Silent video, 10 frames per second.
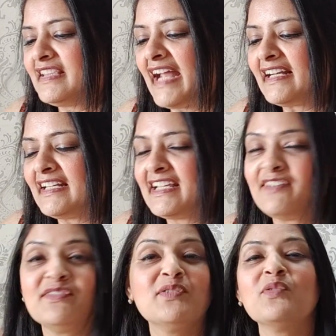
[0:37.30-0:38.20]
that will
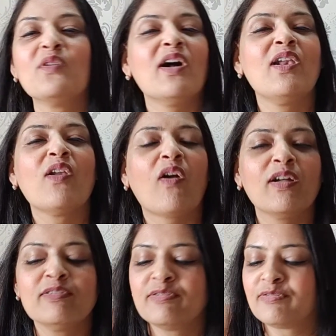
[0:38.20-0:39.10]
give you a
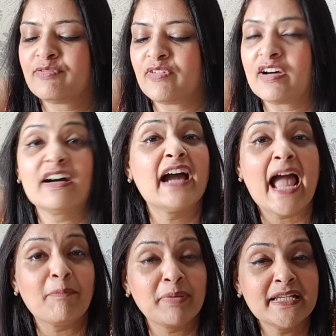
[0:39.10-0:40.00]
lot of uh,
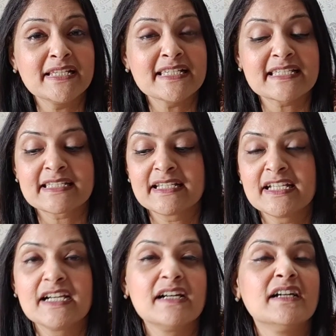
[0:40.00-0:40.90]
happiness.
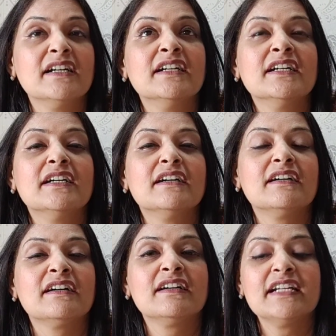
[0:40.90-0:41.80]

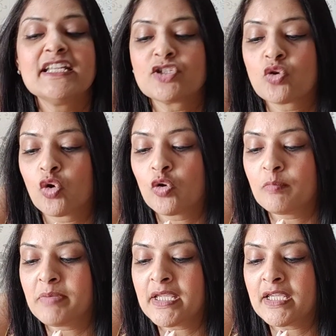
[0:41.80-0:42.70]
Uh, it's going
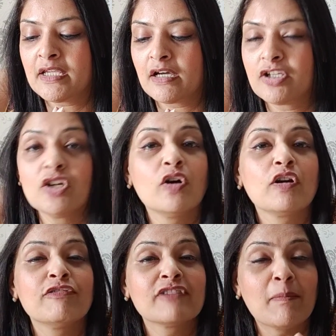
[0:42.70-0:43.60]
to be a
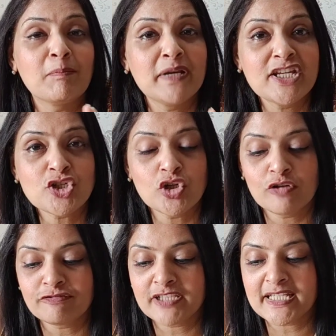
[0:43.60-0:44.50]
year of completion
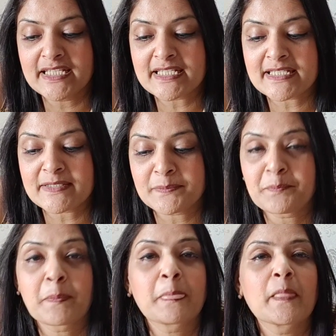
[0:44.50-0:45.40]
of things,
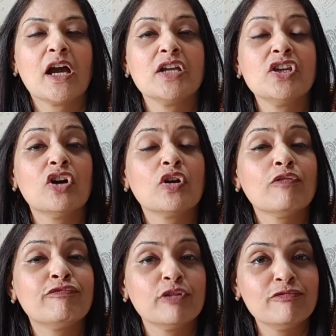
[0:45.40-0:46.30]
a year
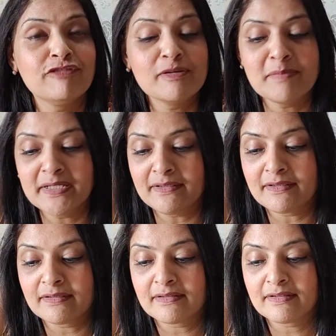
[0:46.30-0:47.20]
of
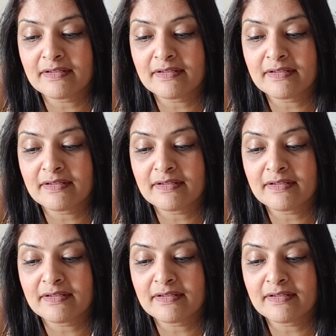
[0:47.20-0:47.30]
fulfillment